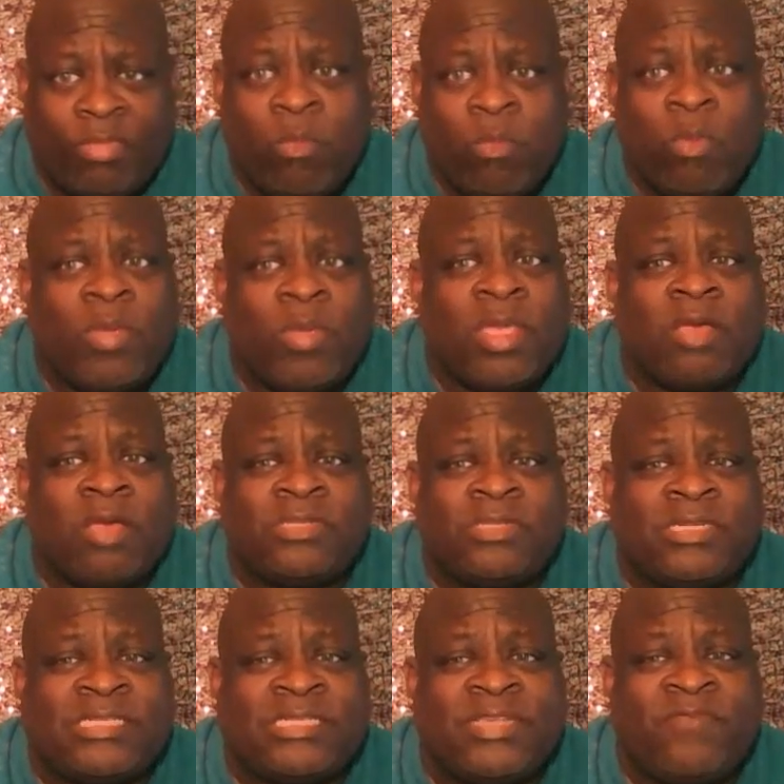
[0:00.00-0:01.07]
when we go to
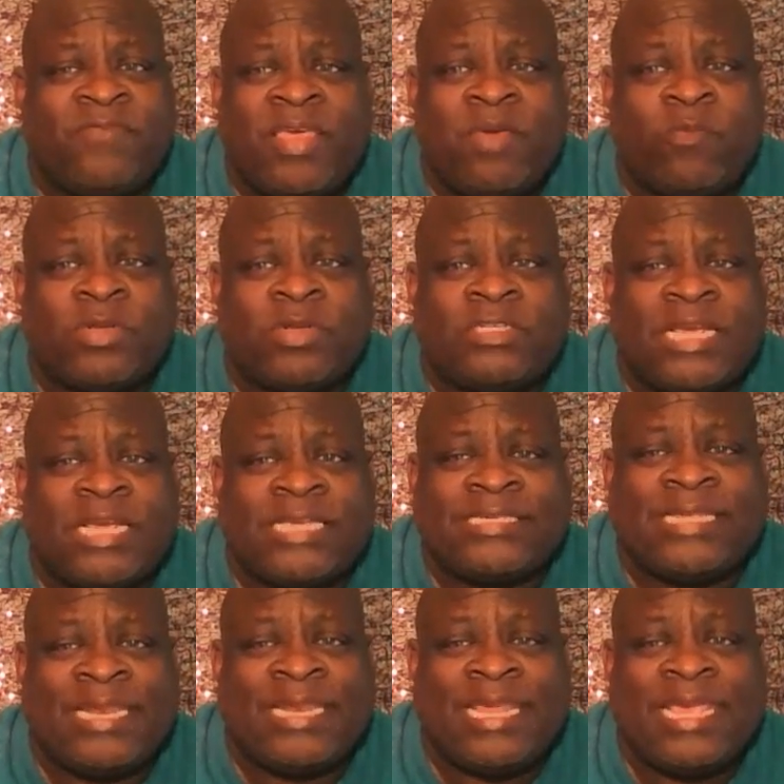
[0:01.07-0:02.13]
this event with
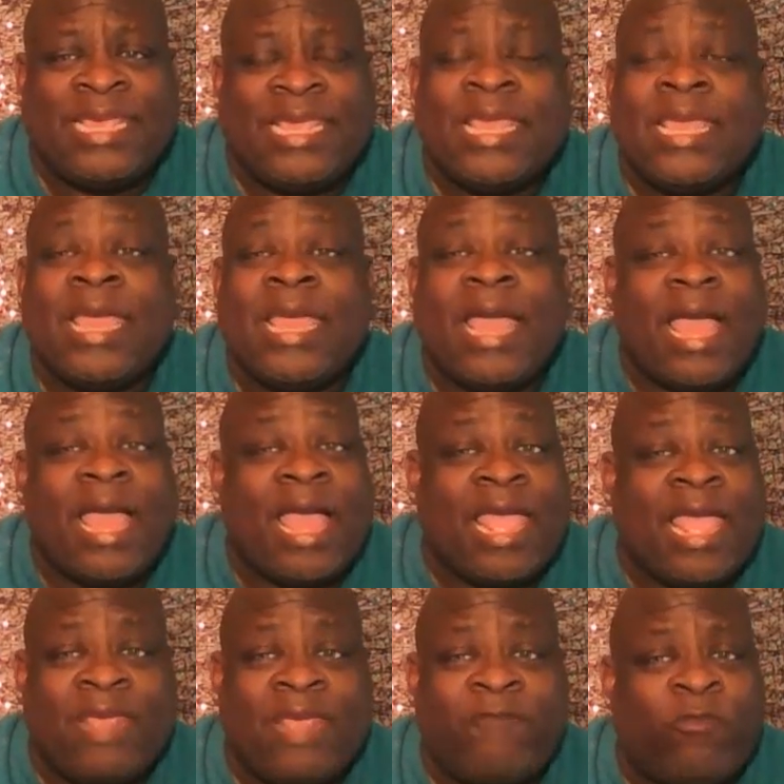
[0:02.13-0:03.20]
Jason Lee,
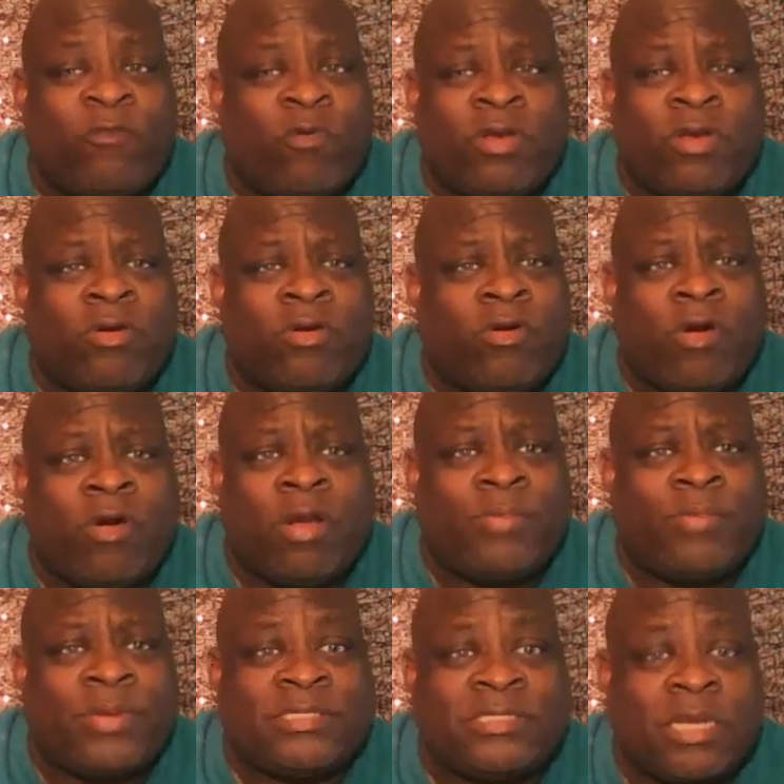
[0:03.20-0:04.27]
I ain't for no
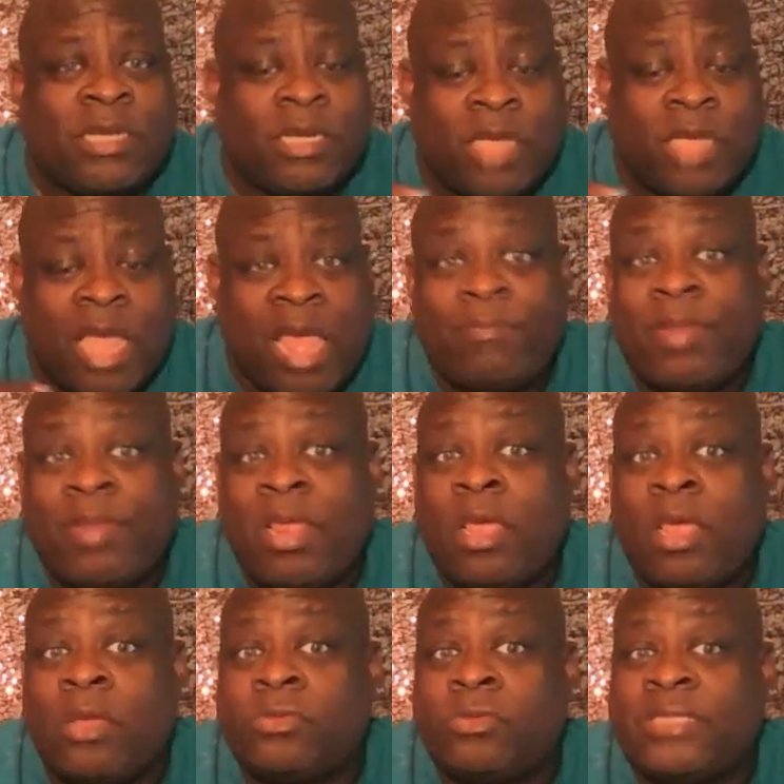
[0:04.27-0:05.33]
garbage. I'm the
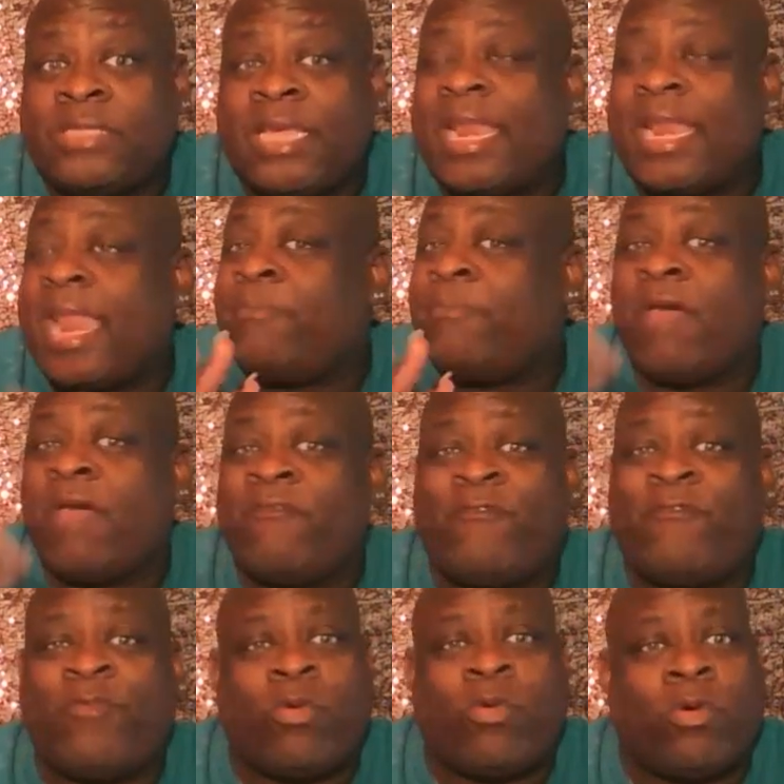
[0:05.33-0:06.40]
host, and I'm
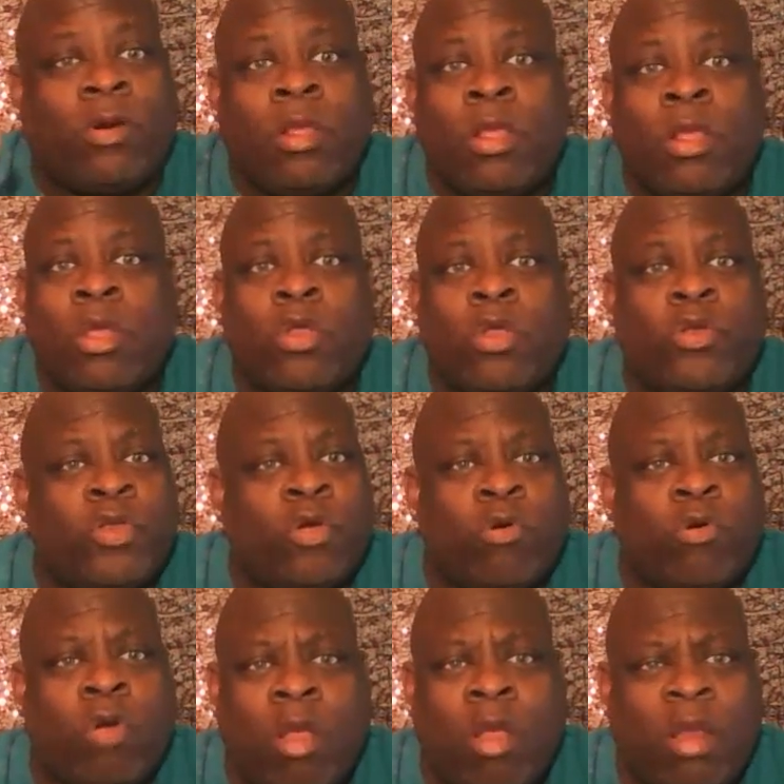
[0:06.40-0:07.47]
not for no
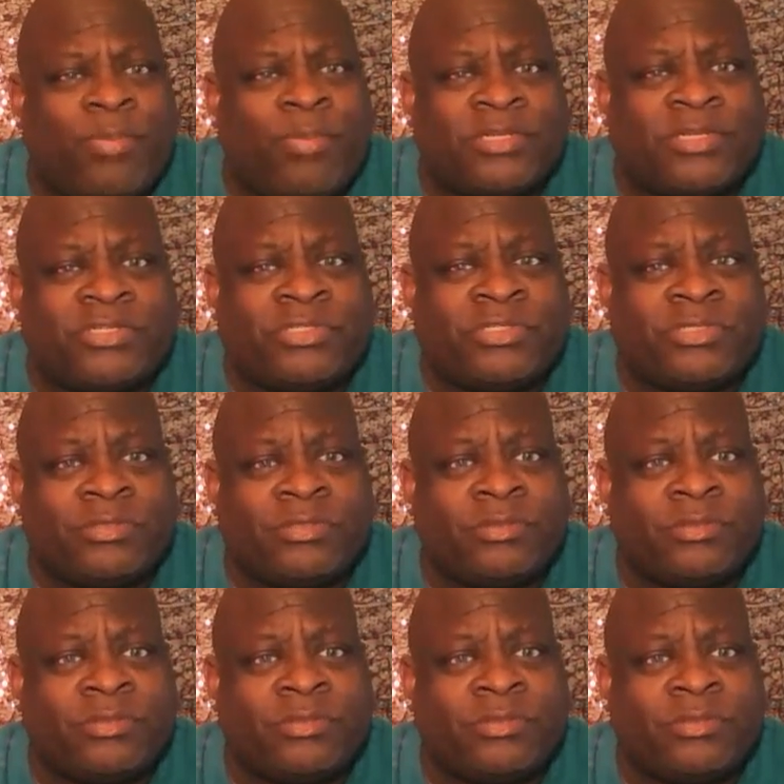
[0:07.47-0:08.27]
garbage.